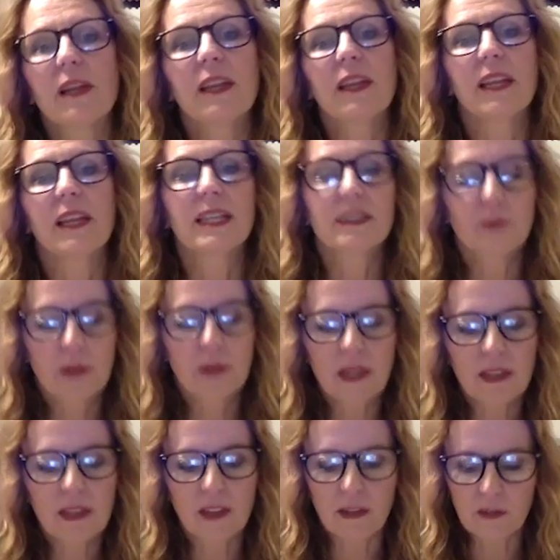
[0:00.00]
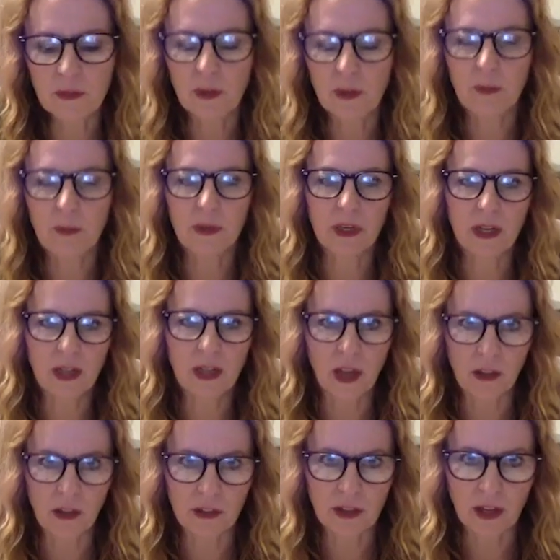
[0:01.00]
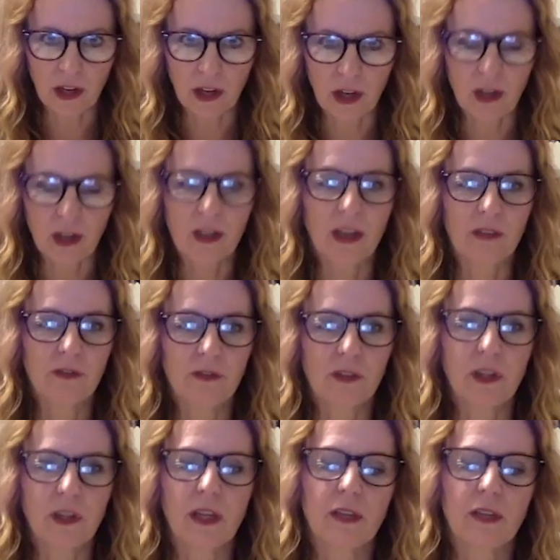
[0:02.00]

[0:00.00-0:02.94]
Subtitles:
That's what I love about being in healthcare. I feel like